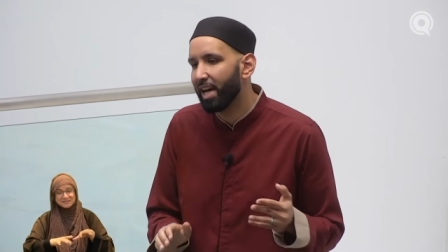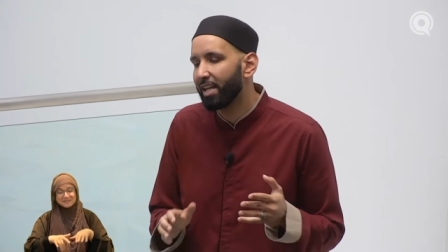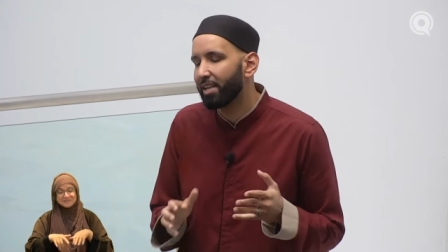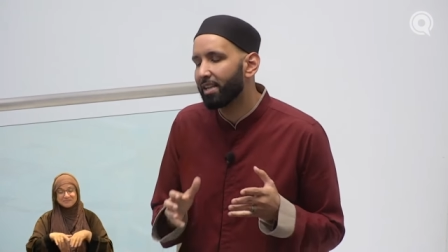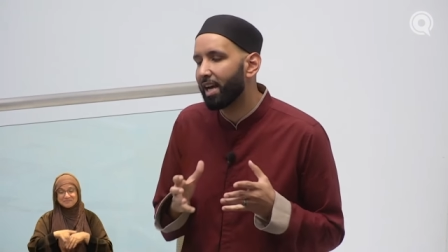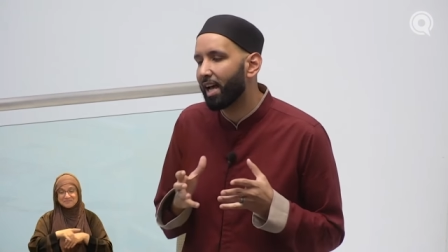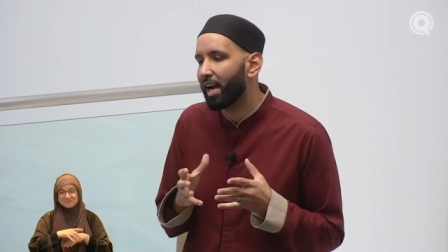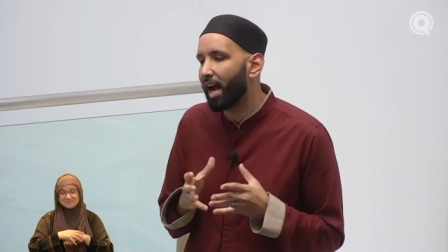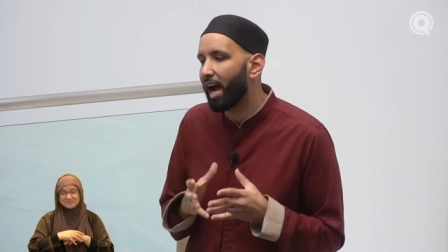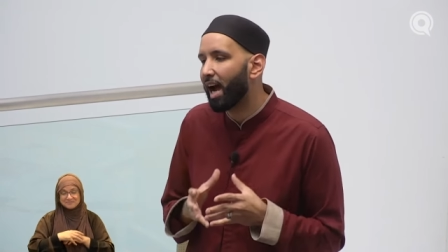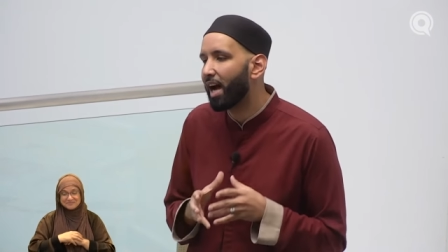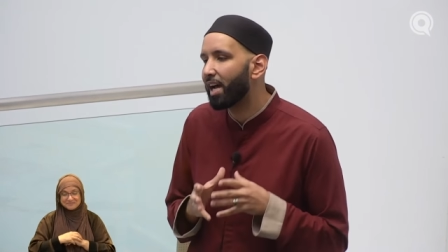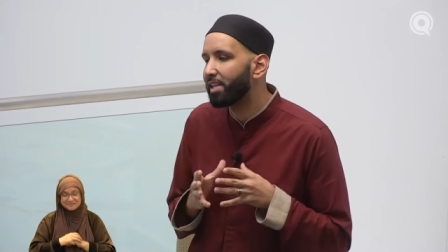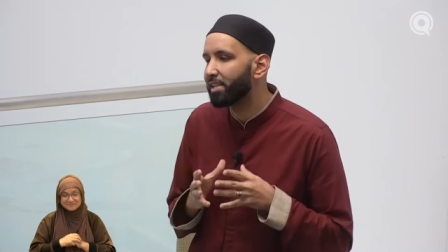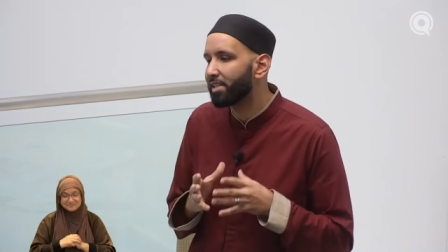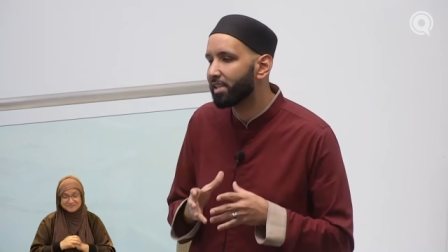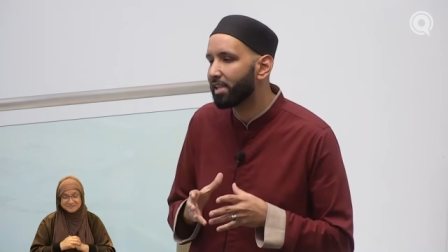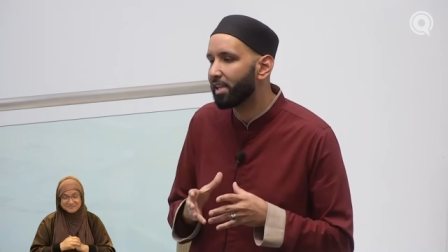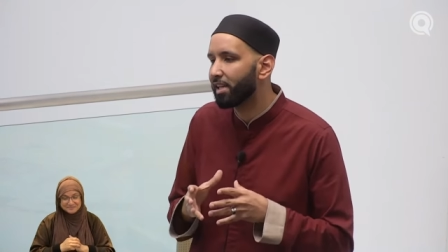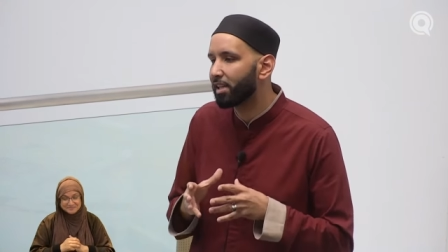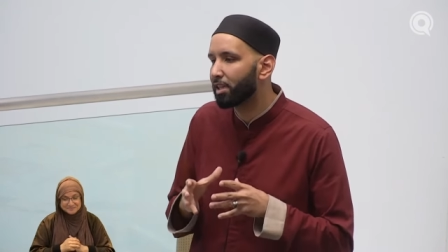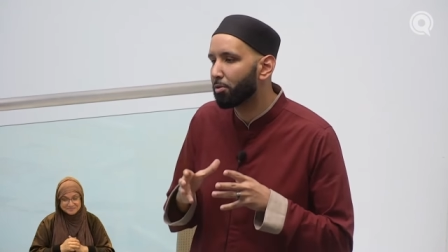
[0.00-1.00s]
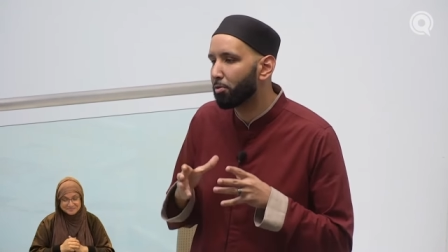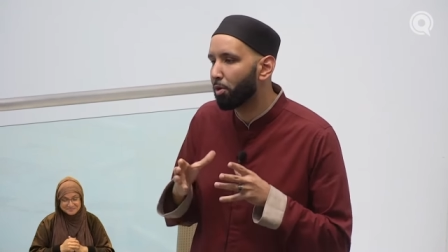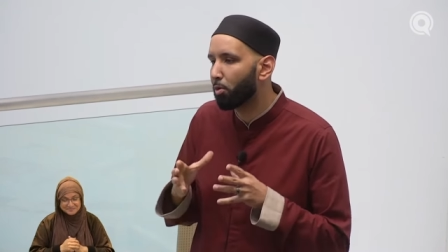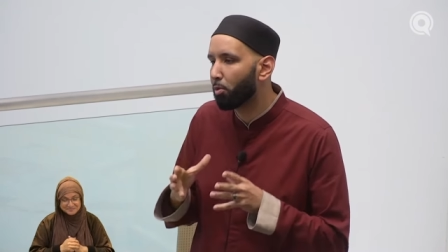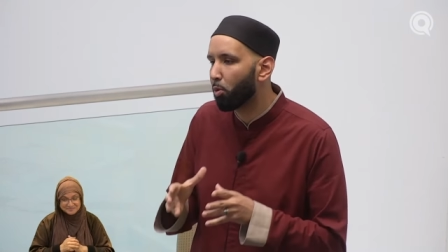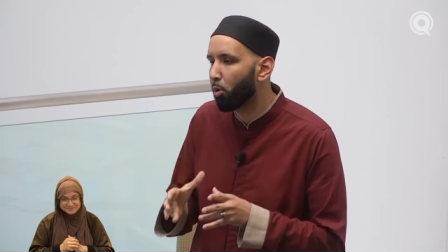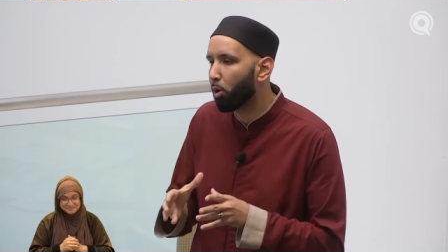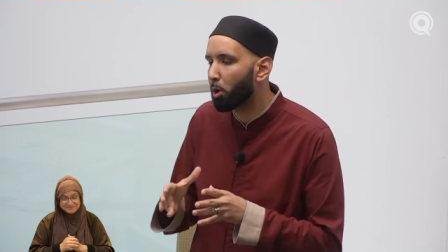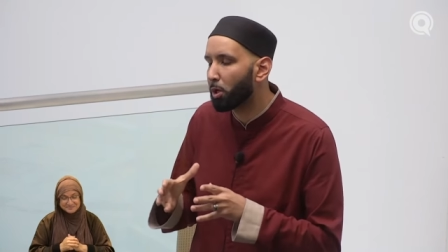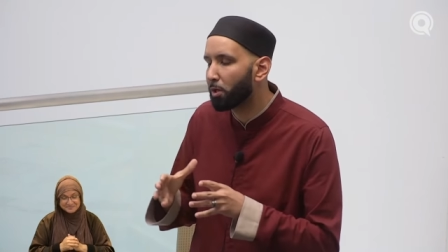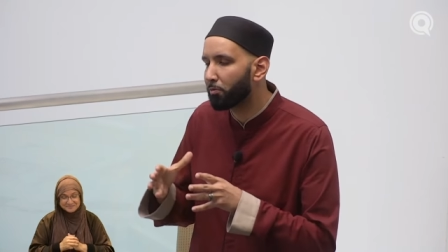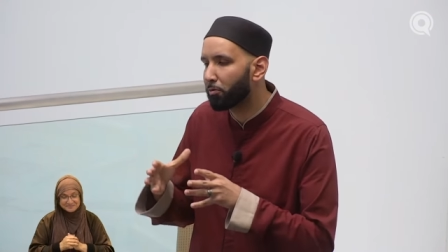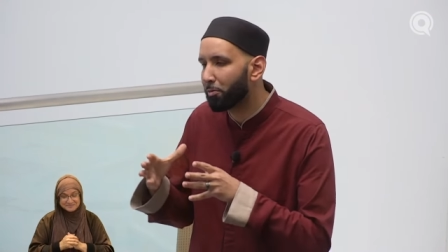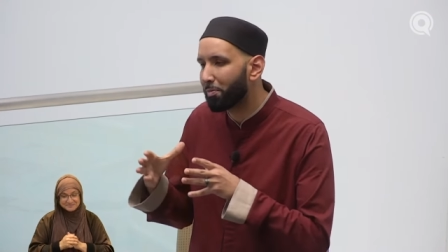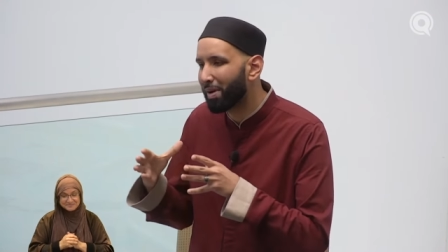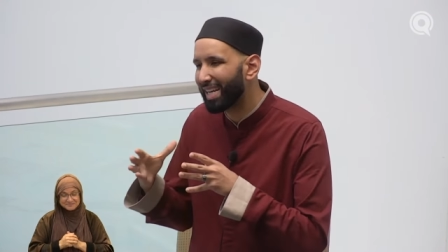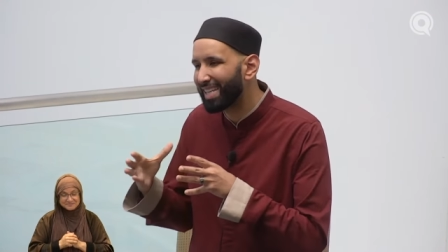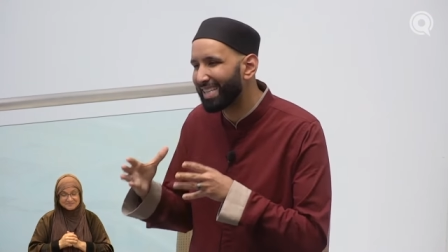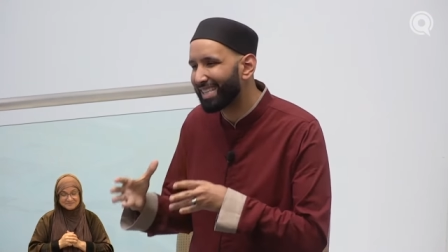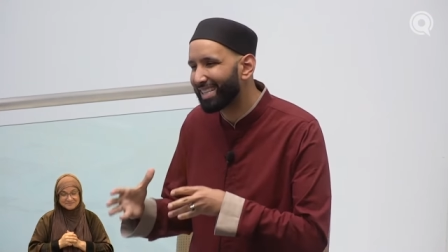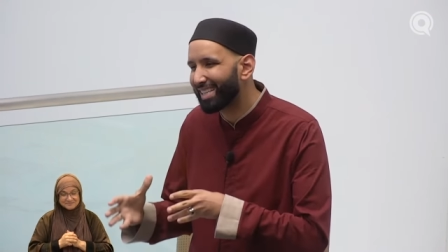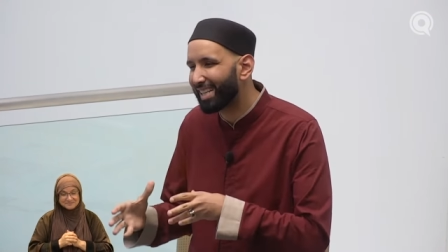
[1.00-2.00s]
that I seek the reward for my
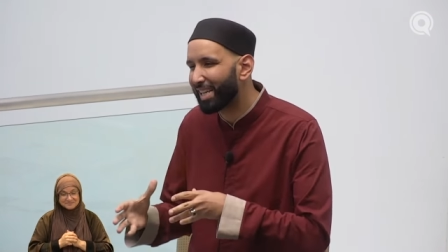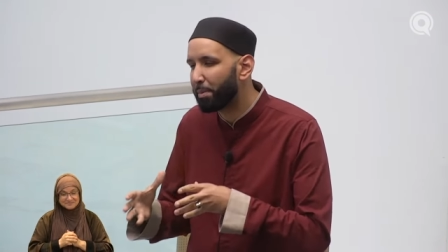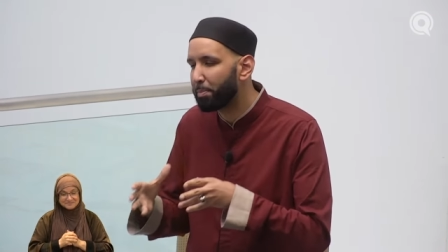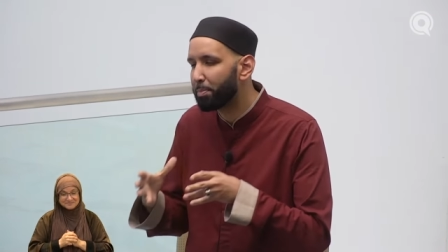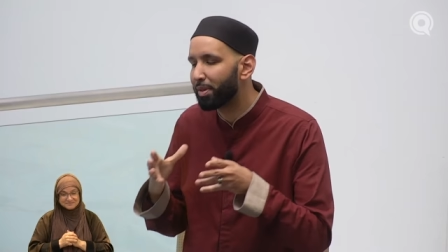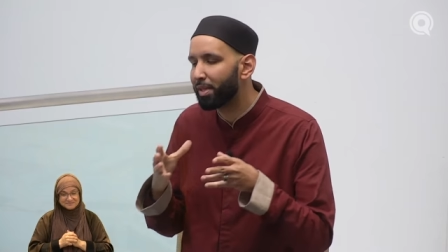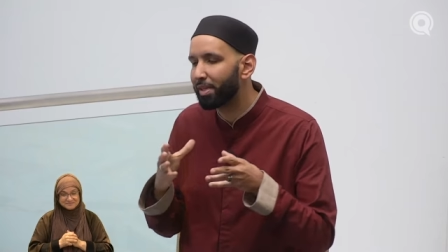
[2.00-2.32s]
sleep